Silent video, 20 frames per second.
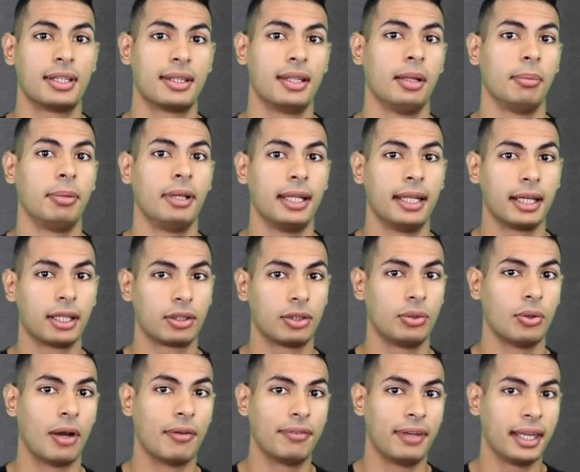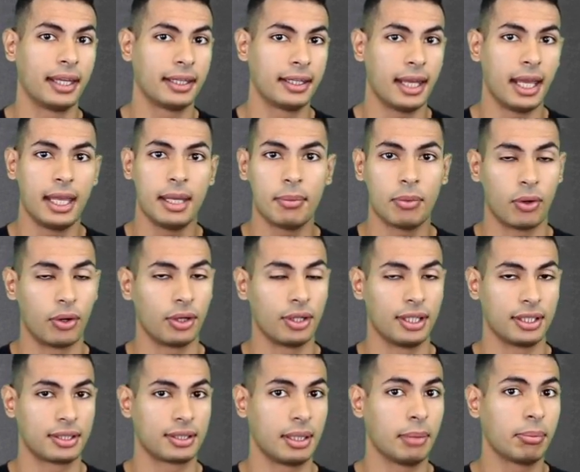it will be linked to a fake name
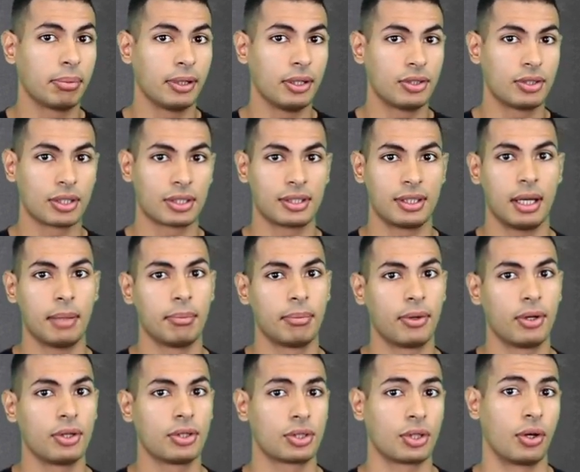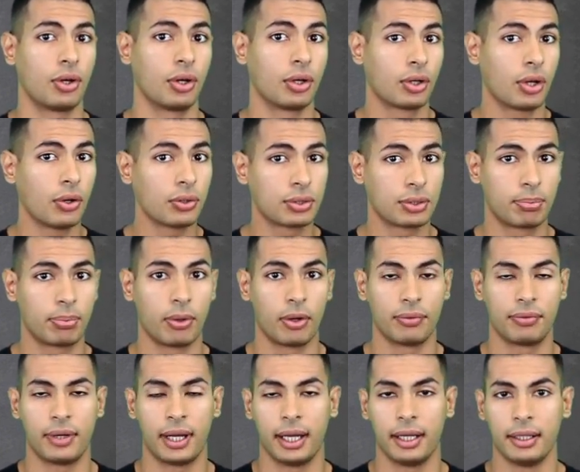or simply just numbers or a ghost
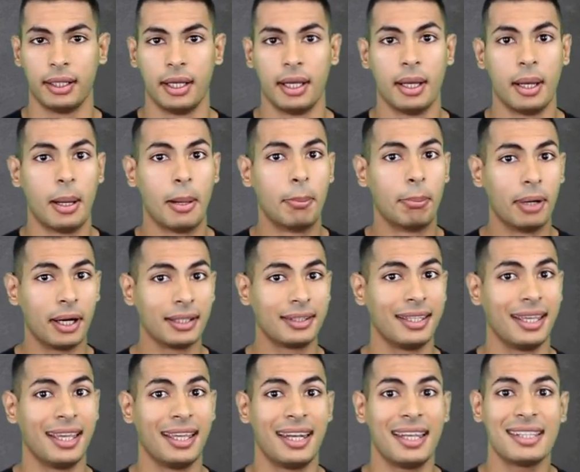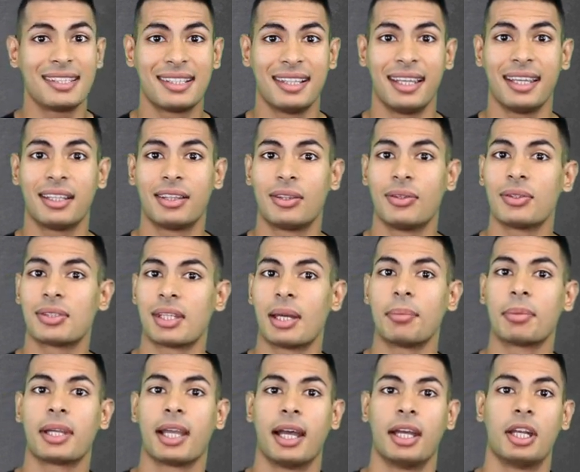profile, but it is linked to
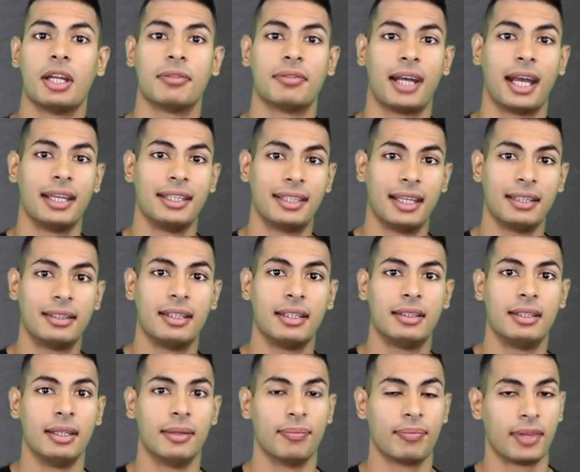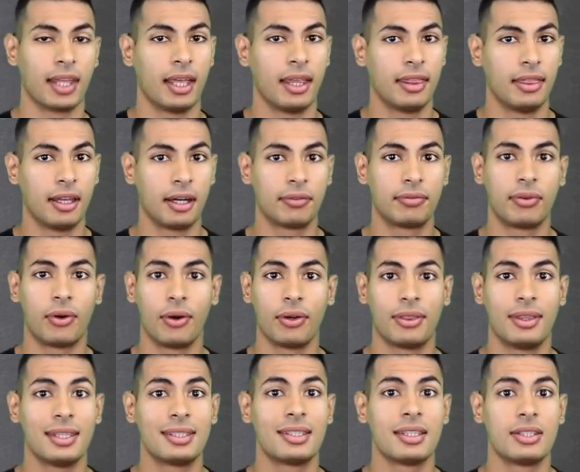some kind of identity.
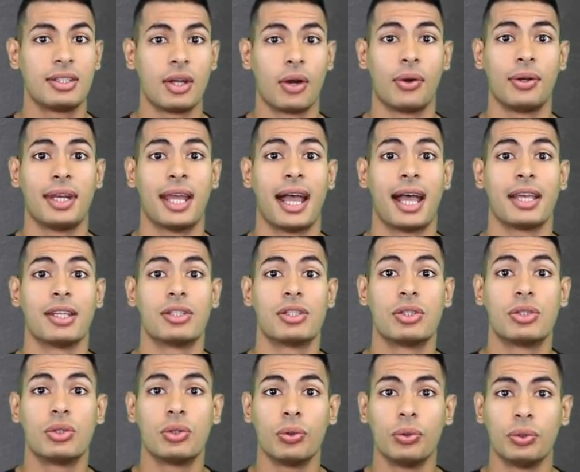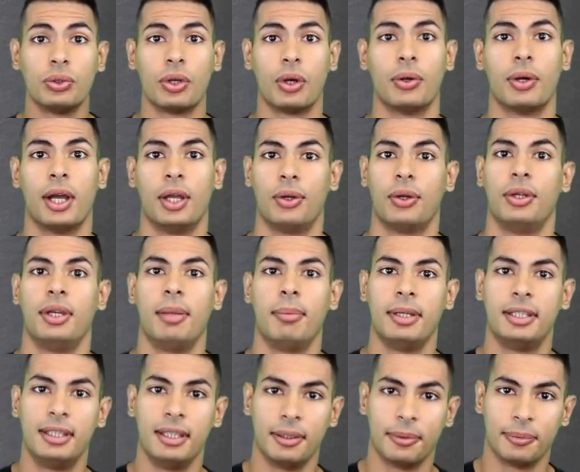Therefore, this is known as
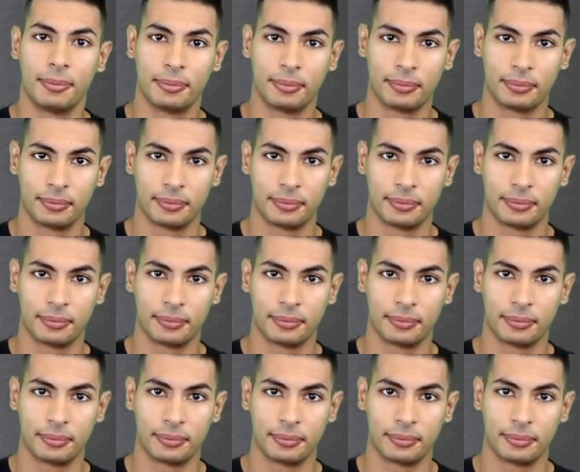pseudo-anonymity.